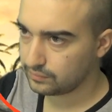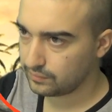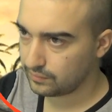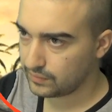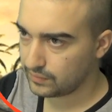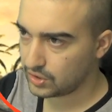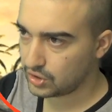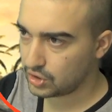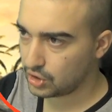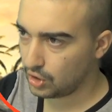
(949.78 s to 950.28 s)

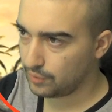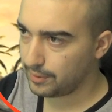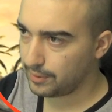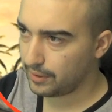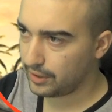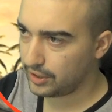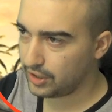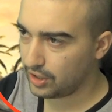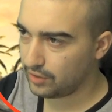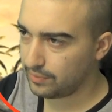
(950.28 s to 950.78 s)

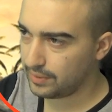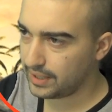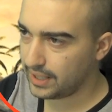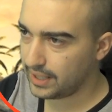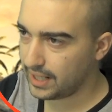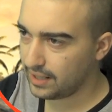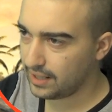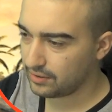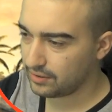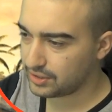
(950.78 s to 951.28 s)
Superhuman
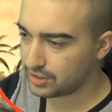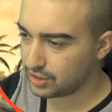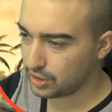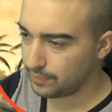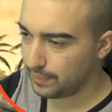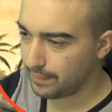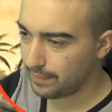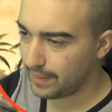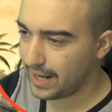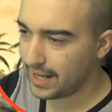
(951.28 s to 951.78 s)
here, or a
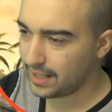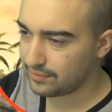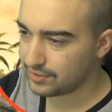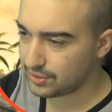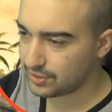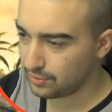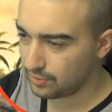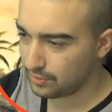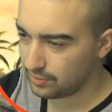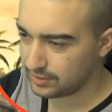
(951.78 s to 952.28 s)
Superman of
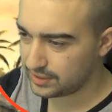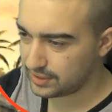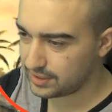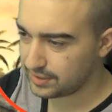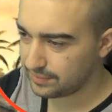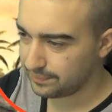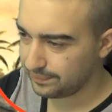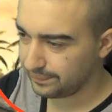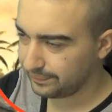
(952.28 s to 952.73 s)
sorts